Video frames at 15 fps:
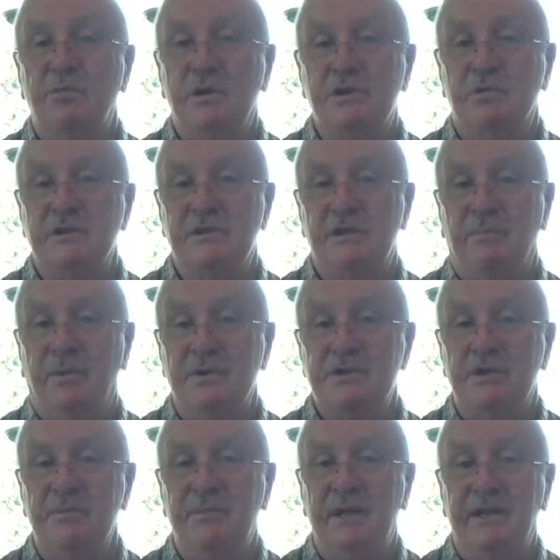which was supposed
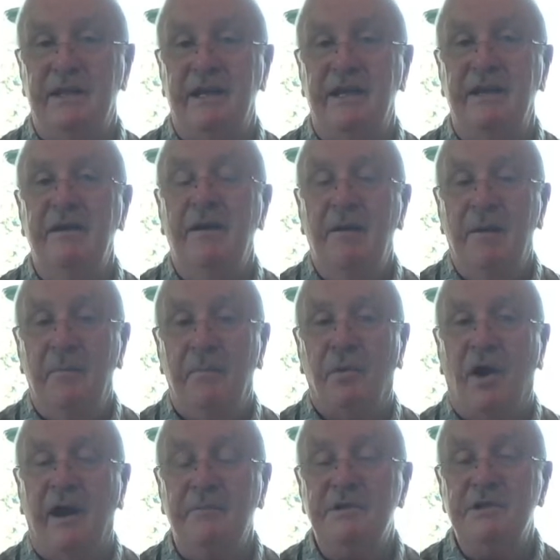to be the
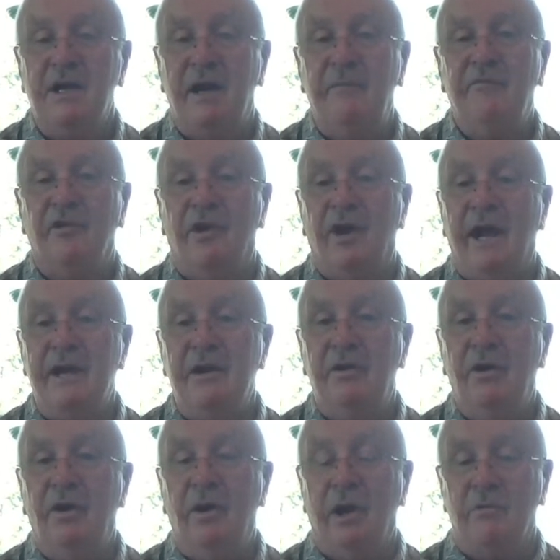prime time for
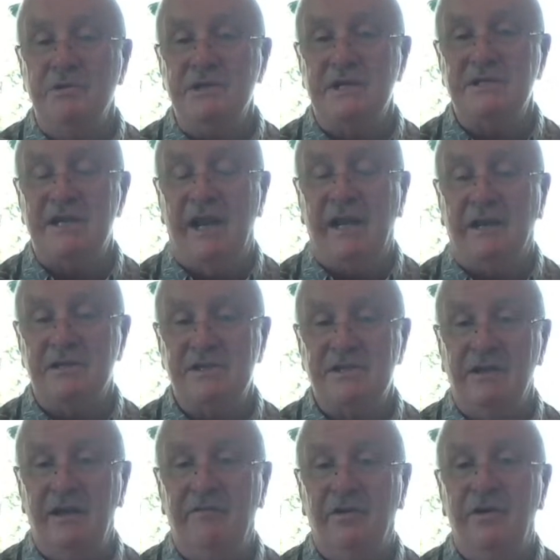Idaho, and it was just like a
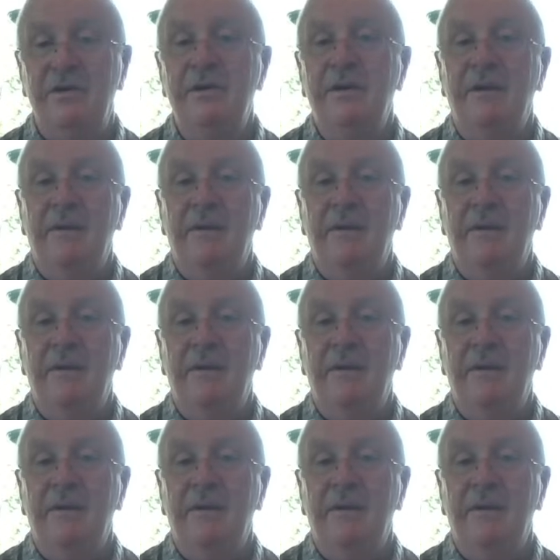sliver.